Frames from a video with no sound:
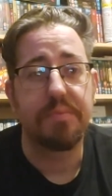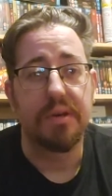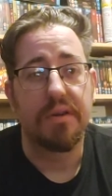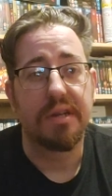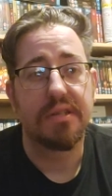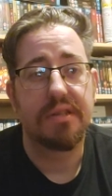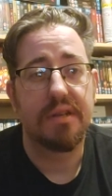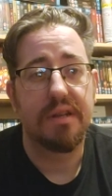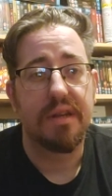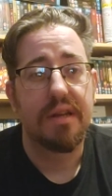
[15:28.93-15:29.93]
be honest.
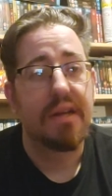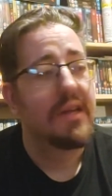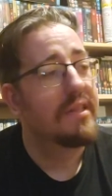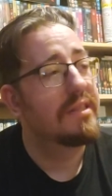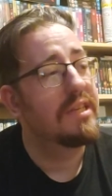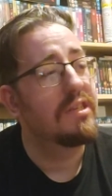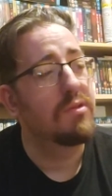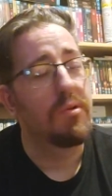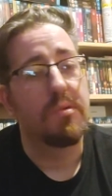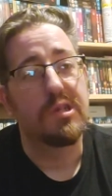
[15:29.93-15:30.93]
This is
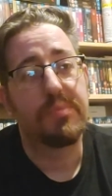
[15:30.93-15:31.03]
always